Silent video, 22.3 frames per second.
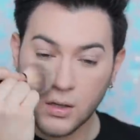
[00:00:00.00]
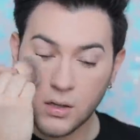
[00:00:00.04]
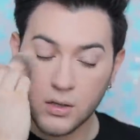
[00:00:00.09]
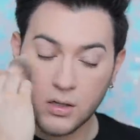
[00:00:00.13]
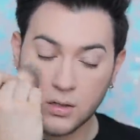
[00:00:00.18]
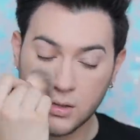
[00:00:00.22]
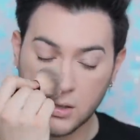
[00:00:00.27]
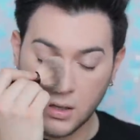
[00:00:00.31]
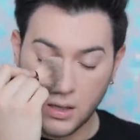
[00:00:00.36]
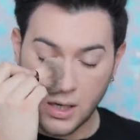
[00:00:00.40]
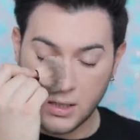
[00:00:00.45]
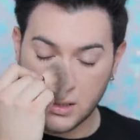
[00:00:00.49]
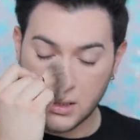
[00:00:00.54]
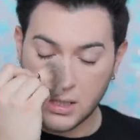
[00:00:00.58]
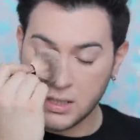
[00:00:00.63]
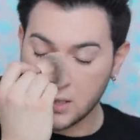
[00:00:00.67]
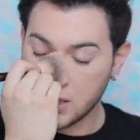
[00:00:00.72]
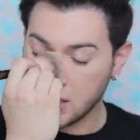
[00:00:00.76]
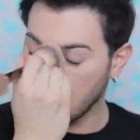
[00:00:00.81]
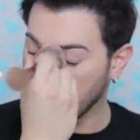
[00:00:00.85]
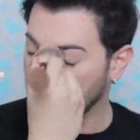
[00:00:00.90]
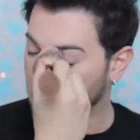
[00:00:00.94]
Just a light
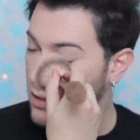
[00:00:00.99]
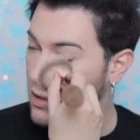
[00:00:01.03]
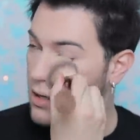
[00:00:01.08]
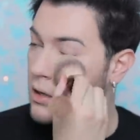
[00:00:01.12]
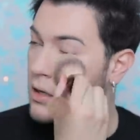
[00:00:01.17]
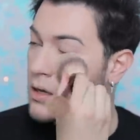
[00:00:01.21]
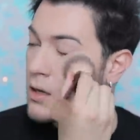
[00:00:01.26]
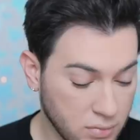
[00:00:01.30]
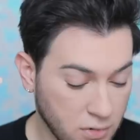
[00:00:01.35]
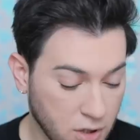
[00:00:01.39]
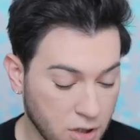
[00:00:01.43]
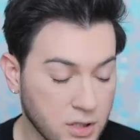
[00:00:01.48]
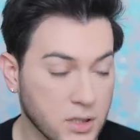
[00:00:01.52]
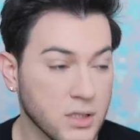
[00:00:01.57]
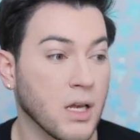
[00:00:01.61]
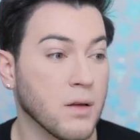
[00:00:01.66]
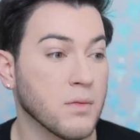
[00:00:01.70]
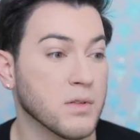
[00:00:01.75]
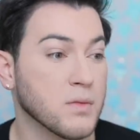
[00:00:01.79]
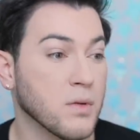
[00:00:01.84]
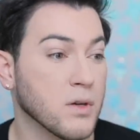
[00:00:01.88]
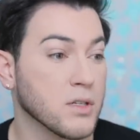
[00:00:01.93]
dusting looks the
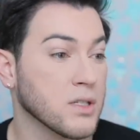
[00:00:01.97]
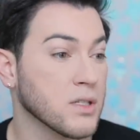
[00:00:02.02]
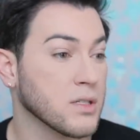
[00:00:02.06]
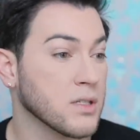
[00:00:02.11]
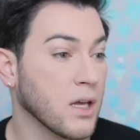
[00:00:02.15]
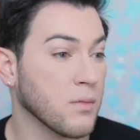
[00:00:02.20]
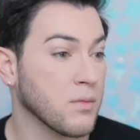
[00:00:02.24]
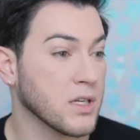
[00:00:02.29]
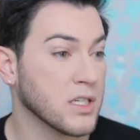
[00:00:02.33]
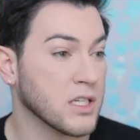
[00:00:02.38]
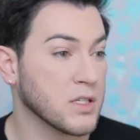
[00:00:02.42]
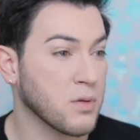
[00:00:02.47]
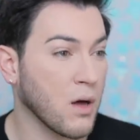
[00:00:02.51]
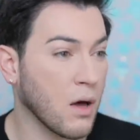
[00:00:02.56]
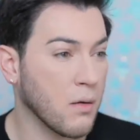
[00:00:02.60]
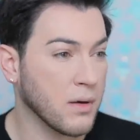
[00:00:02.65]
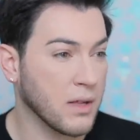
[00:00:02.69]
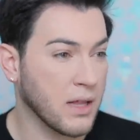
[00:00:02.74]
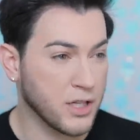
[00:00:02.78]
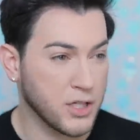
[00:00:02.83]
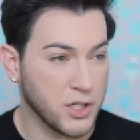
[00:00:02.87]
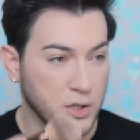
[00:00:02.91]
same, smells the same. This is
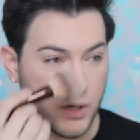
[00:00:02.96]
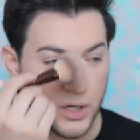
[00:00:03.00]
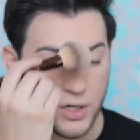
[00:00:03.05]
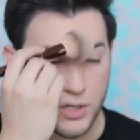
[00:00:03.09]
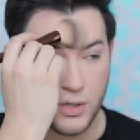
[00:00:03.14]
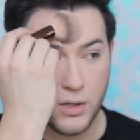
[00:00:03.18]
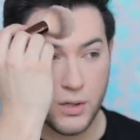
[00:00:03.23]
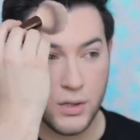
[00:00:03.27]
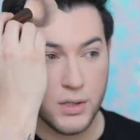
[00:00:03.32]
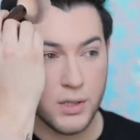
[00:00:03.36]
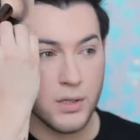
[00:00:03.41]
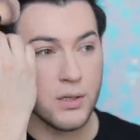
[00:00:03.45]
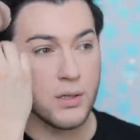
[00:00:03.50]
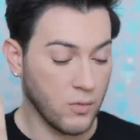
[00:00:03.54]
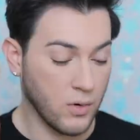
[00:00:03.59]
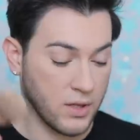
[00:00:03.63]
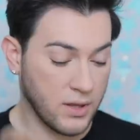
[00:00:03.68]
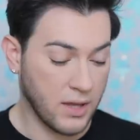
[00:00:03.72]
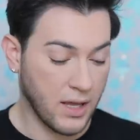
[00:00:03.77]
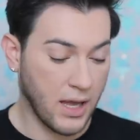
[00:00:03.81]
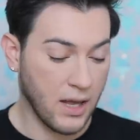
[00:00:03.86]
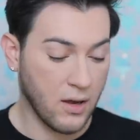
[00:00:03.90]
probably like two years old
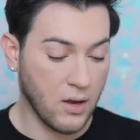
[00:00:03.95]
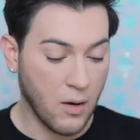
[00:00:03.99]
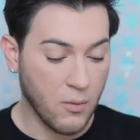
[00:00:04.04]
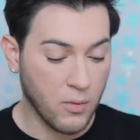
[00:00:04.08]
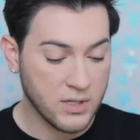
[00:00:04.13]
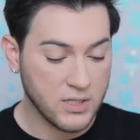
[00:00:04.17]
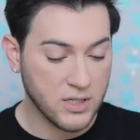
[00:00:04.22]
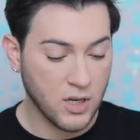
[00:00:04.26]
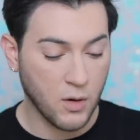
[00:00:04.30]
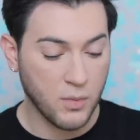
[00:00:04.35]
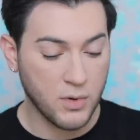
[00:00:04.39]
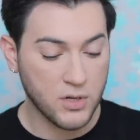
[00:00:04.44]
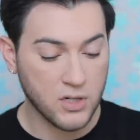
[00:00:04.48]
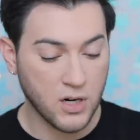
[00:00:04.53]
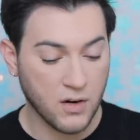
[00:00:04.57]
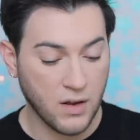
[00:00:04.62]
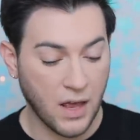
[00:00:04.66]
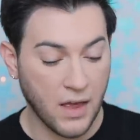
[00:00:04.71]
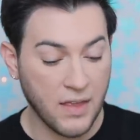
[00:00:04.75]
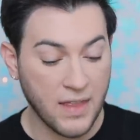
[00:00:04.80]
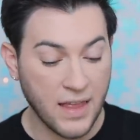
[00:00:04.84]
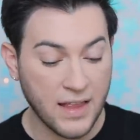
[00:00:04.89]
with a, much the open jar?
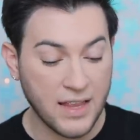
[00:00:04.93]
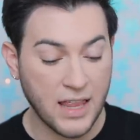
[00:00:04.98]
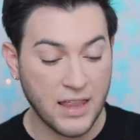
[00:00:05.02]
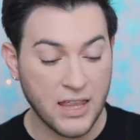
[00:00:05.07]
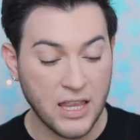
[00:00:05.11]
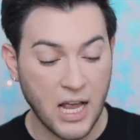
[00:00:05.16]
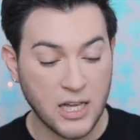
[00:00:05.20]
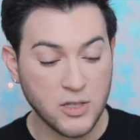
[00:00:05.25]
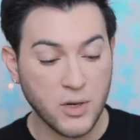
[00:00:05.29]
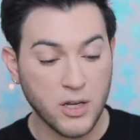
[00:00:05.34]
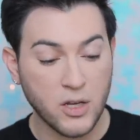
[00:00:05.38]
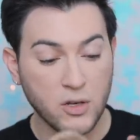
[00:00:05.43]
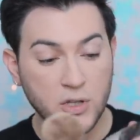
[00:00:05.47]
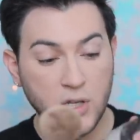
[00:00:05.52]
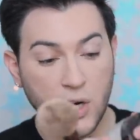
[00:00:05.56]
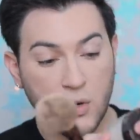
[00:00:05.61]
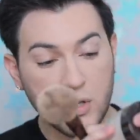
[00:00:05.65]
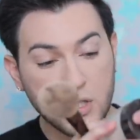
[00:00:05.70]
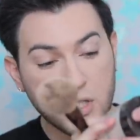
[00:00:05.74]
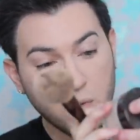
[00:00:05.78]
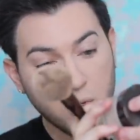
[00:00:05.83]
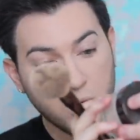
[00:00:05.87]
And, then, and that's why you'll
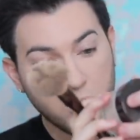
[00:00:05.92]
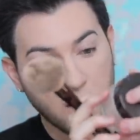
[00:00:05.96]
notice too